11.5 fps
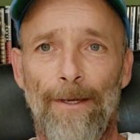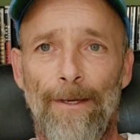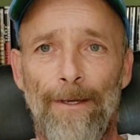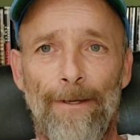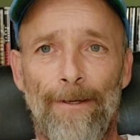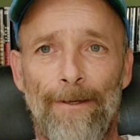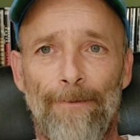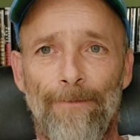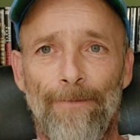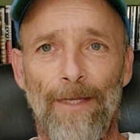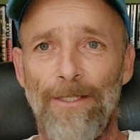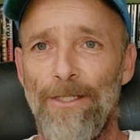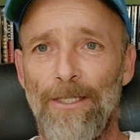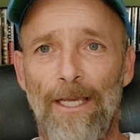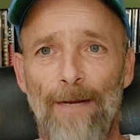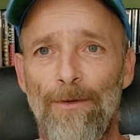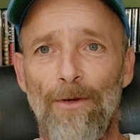and that's just
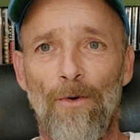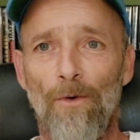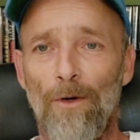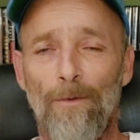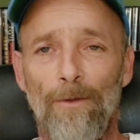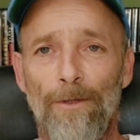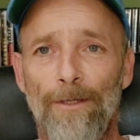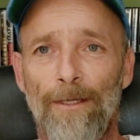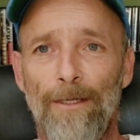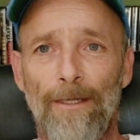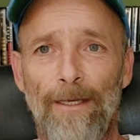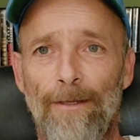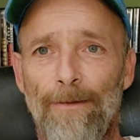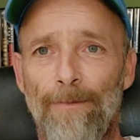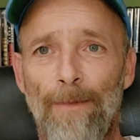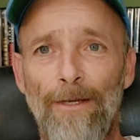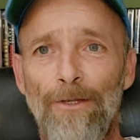got to be horrible.
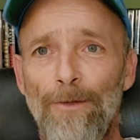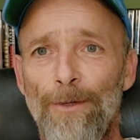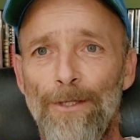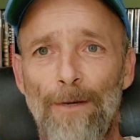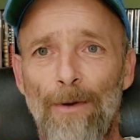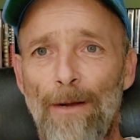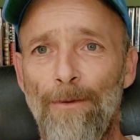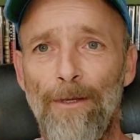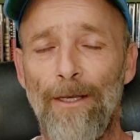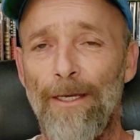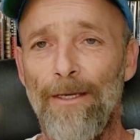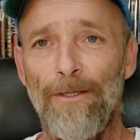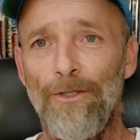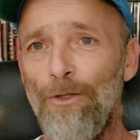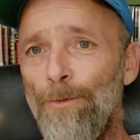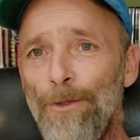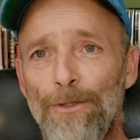My tumors are probably like
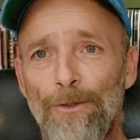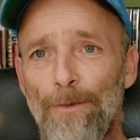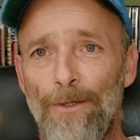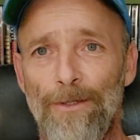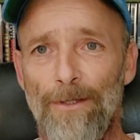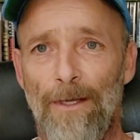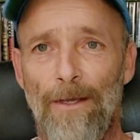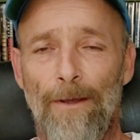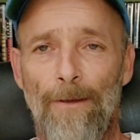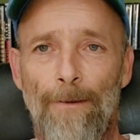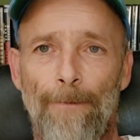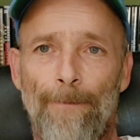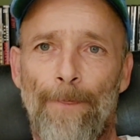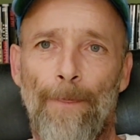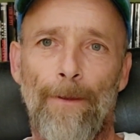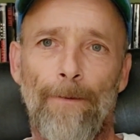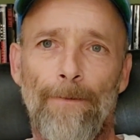super tumors.
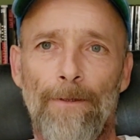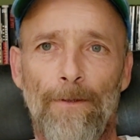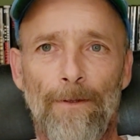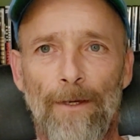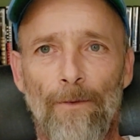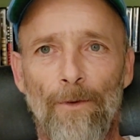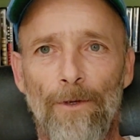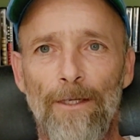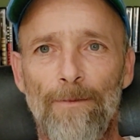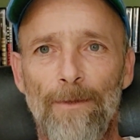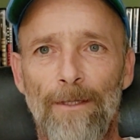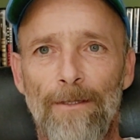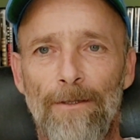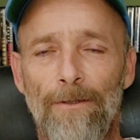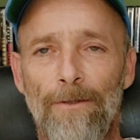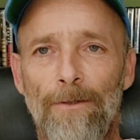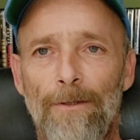So that worries me
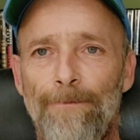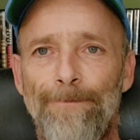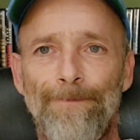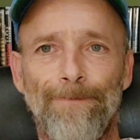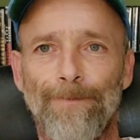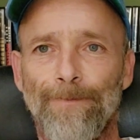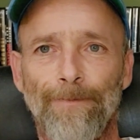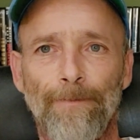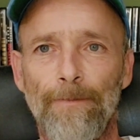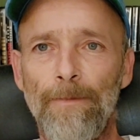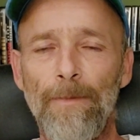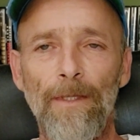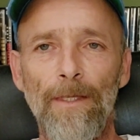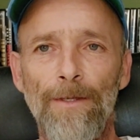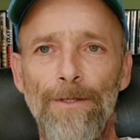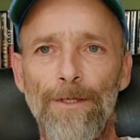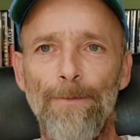too, and
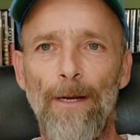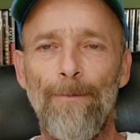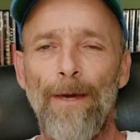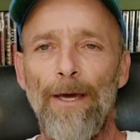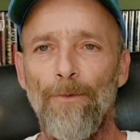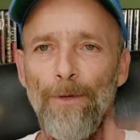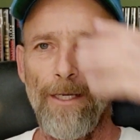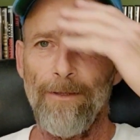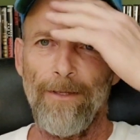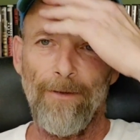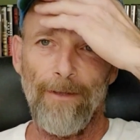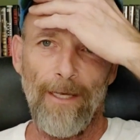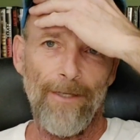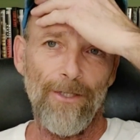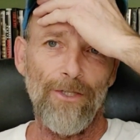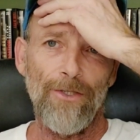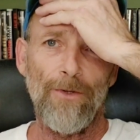just been a bad week, a lot
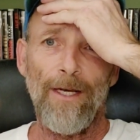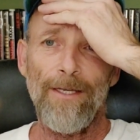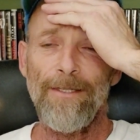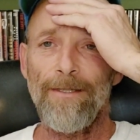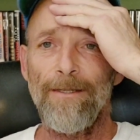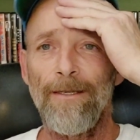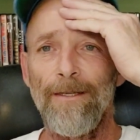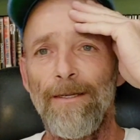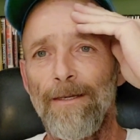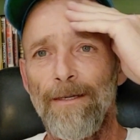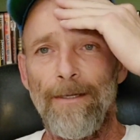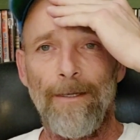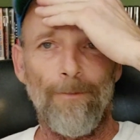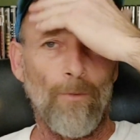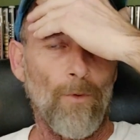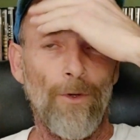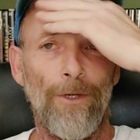of stress.
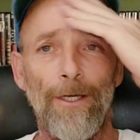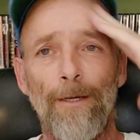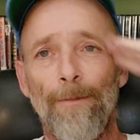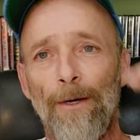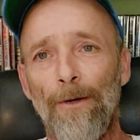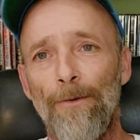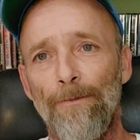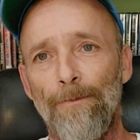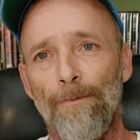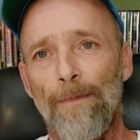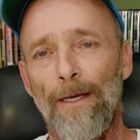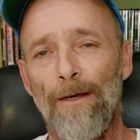I'm worrying about my